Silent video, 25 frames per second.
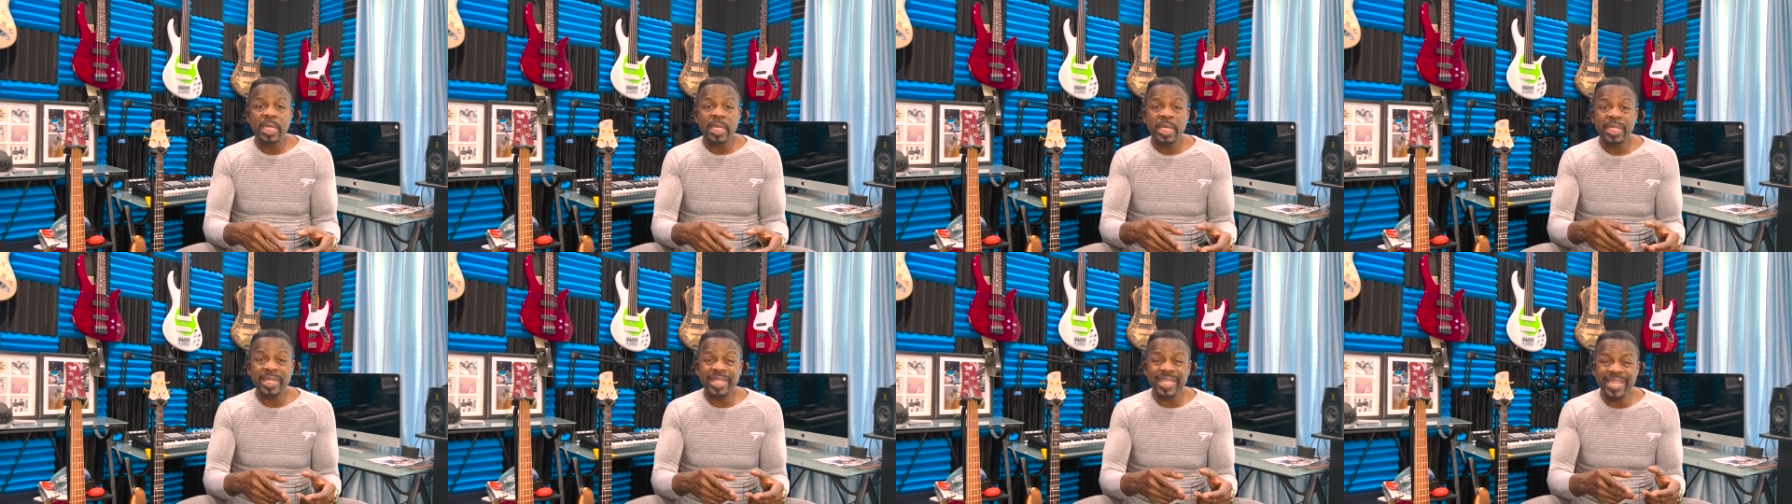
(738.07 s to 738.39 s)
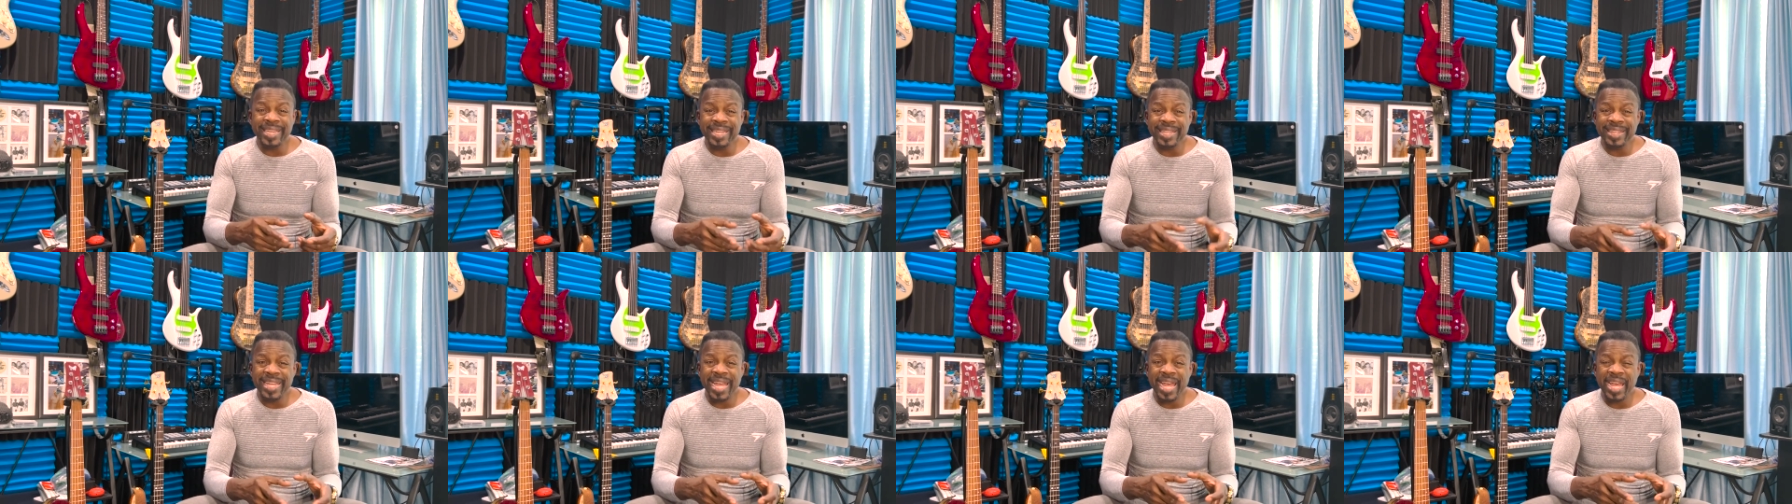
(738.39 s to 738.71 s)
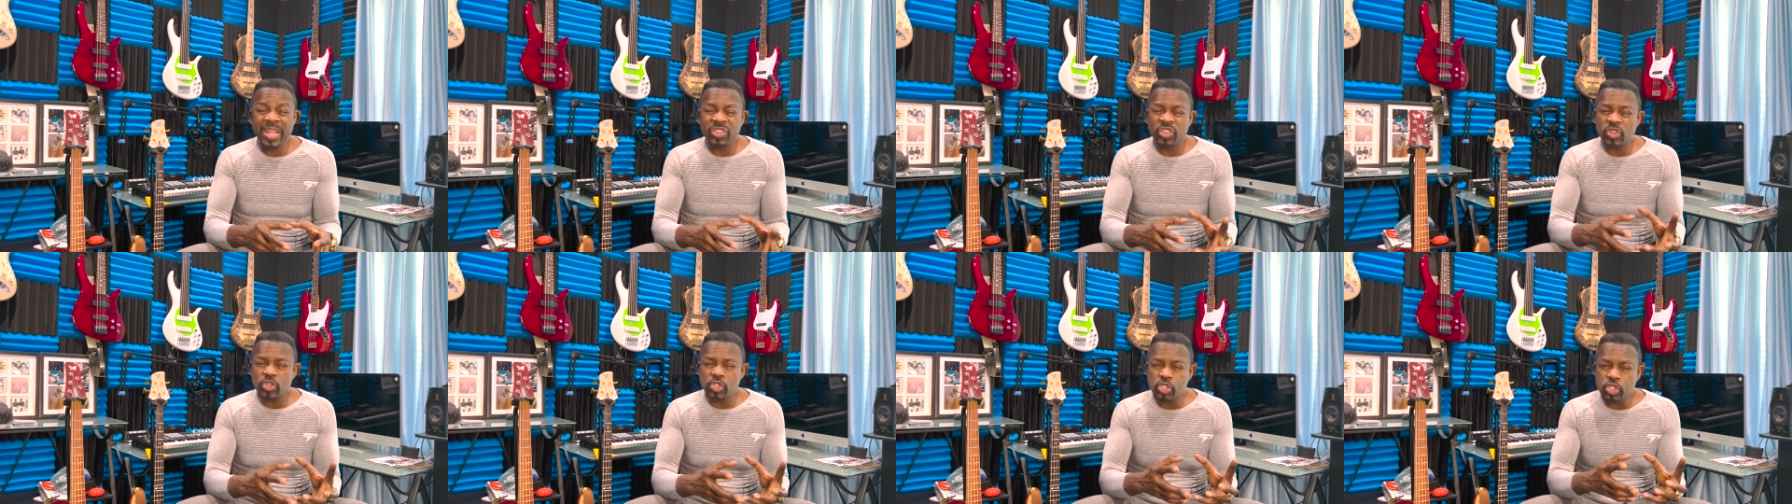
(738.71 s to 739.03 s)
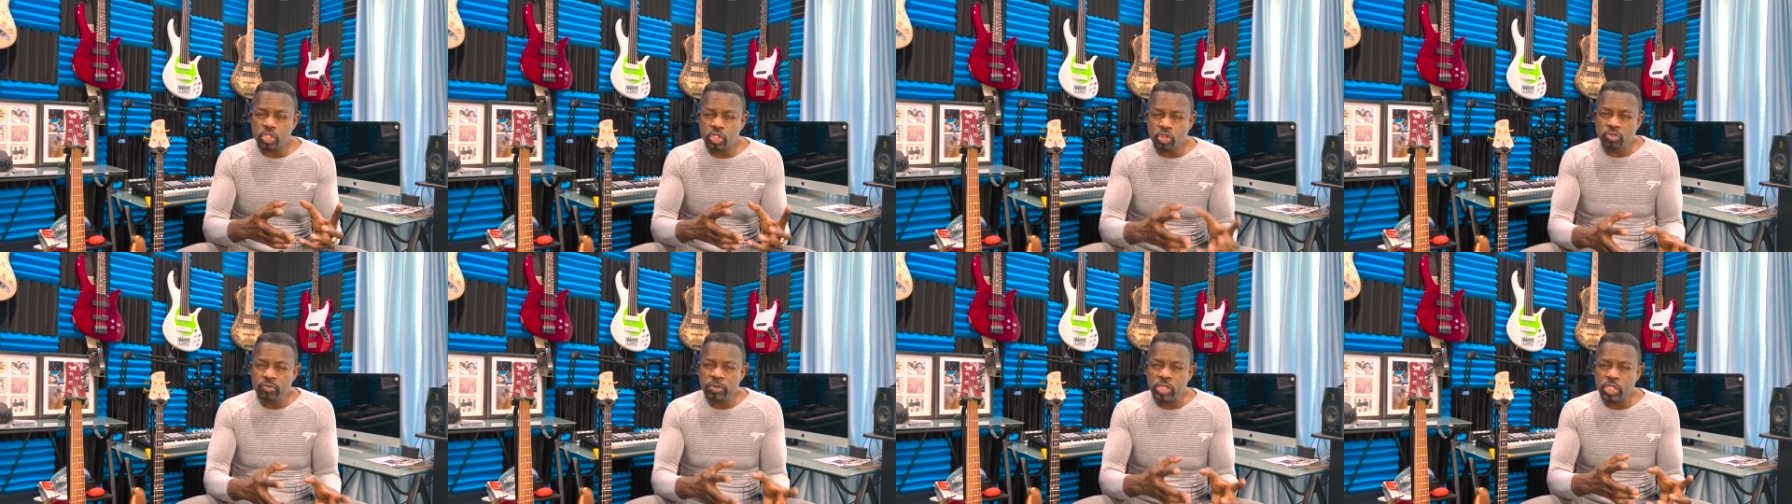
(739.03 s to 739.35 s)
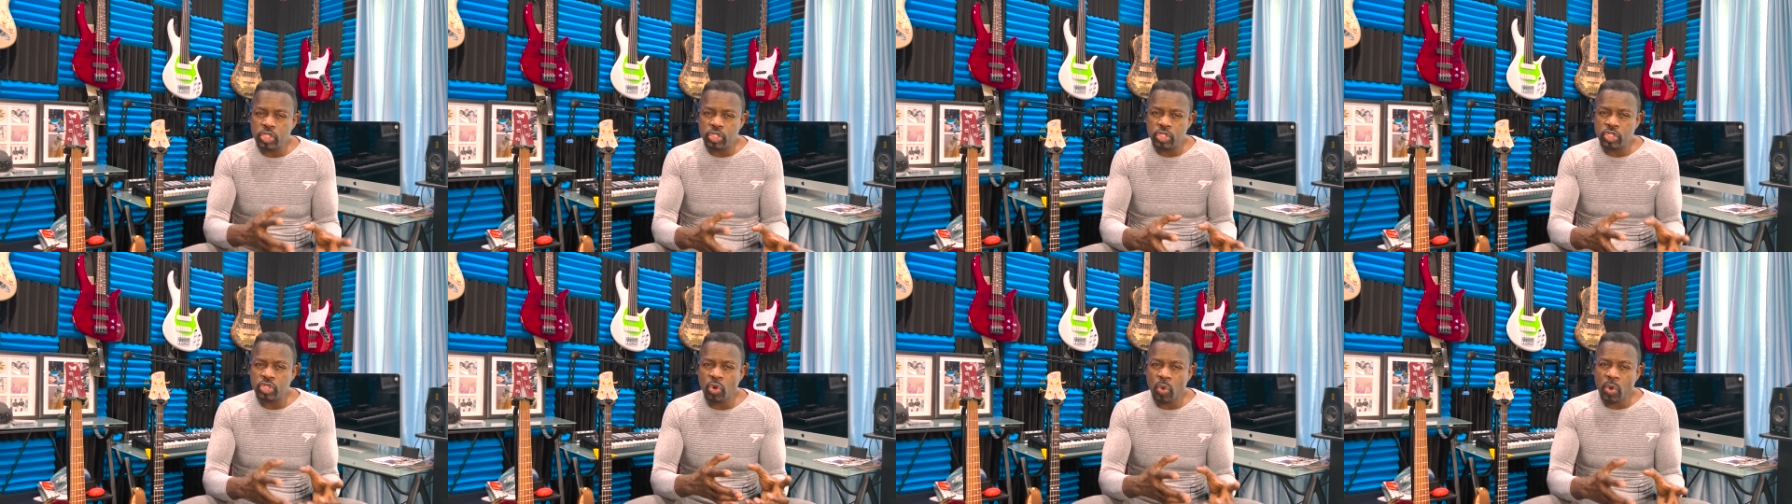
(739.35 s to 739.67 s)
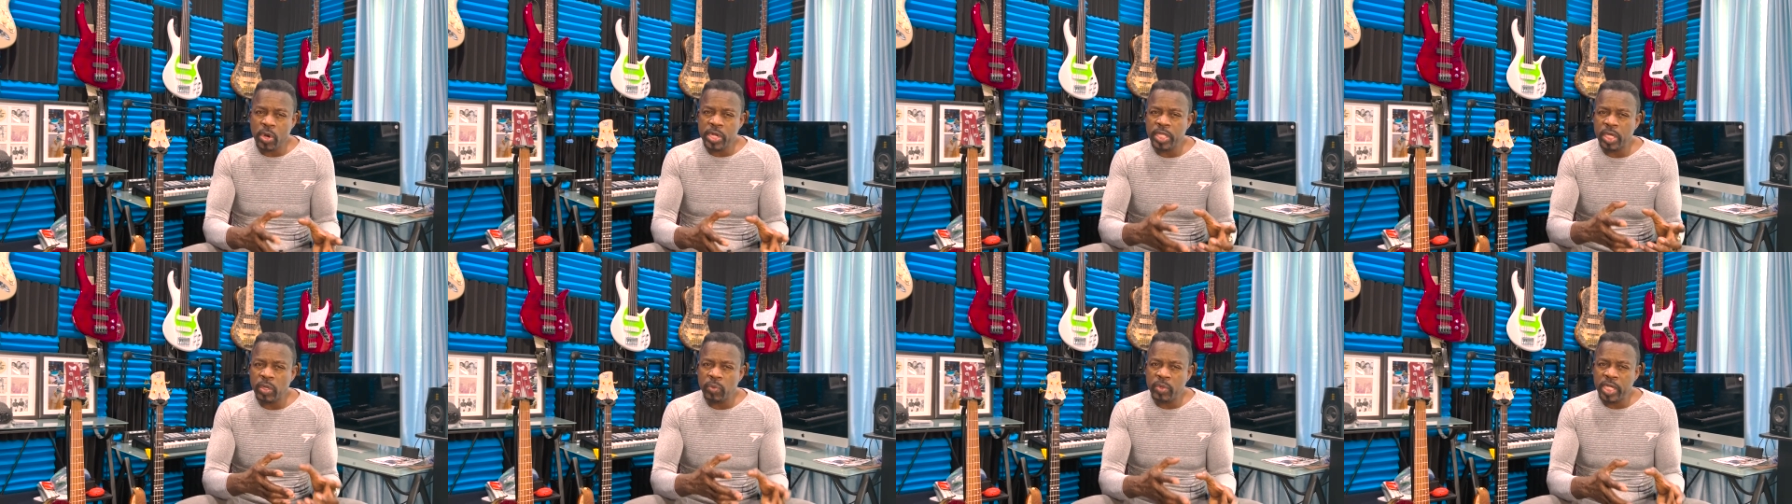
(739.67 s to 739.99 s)
At the end of that, there's so much
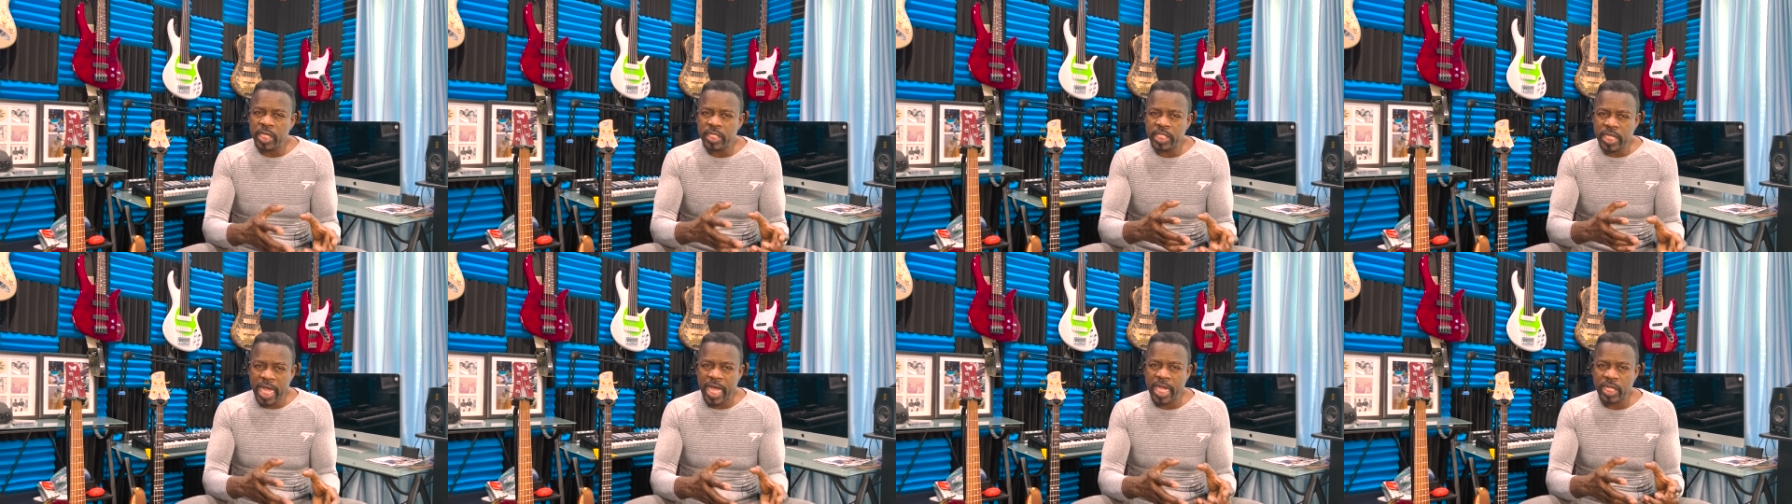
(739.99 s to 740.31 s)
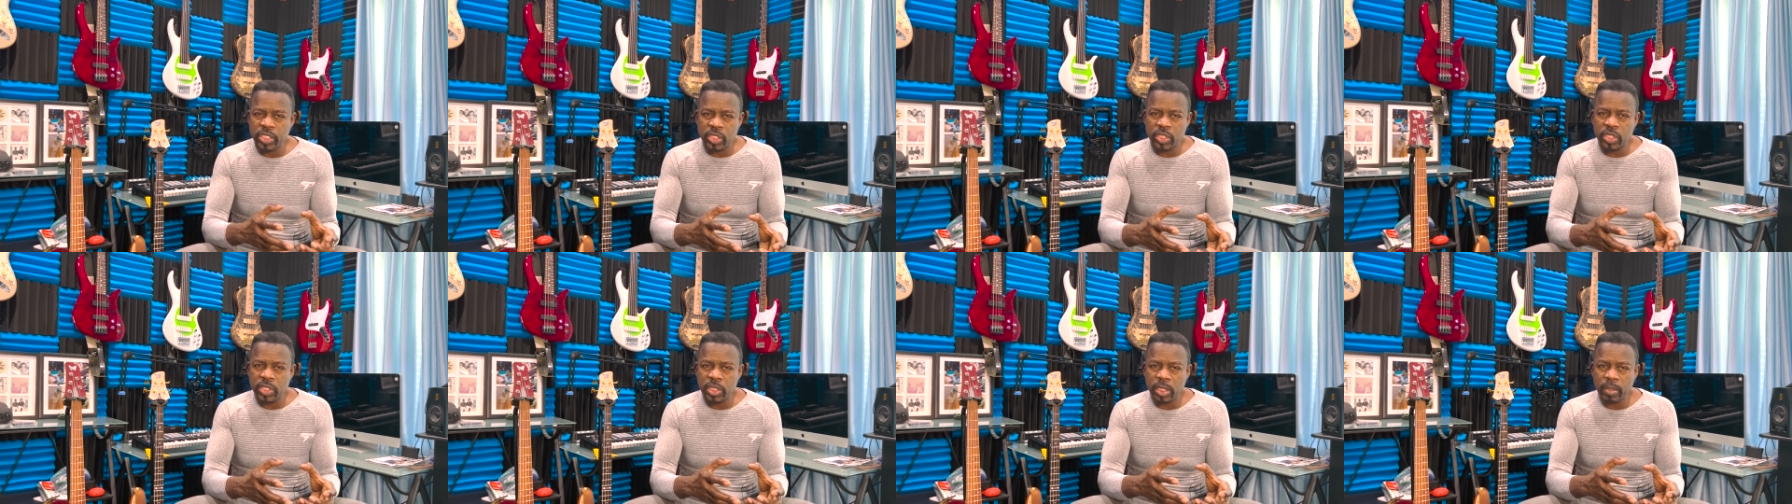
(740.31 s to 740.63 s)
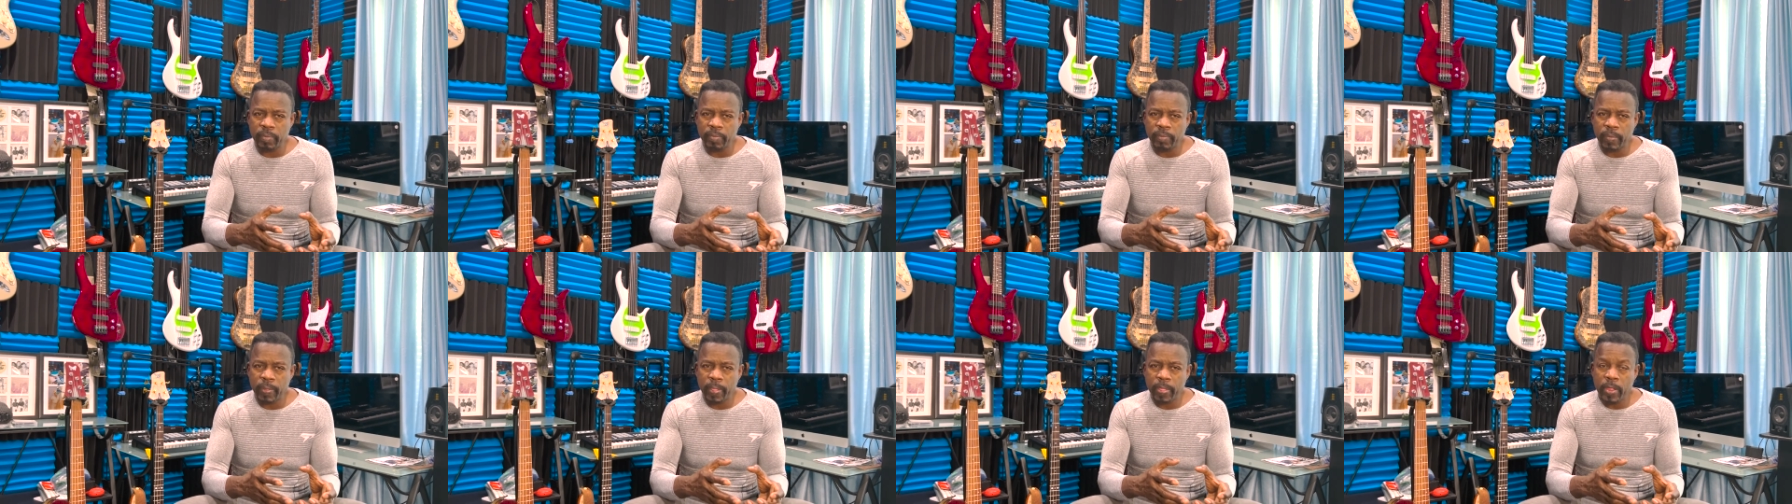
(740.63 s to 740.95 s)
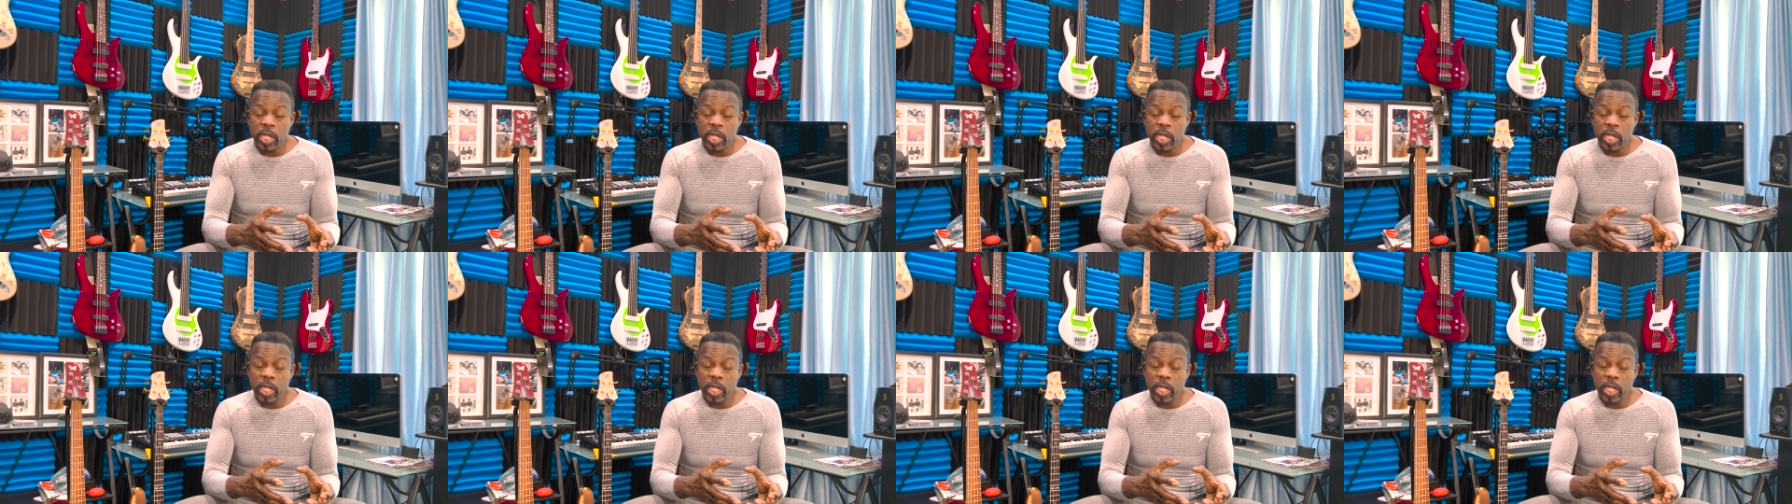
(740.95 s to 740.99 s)
joy that we attach to them.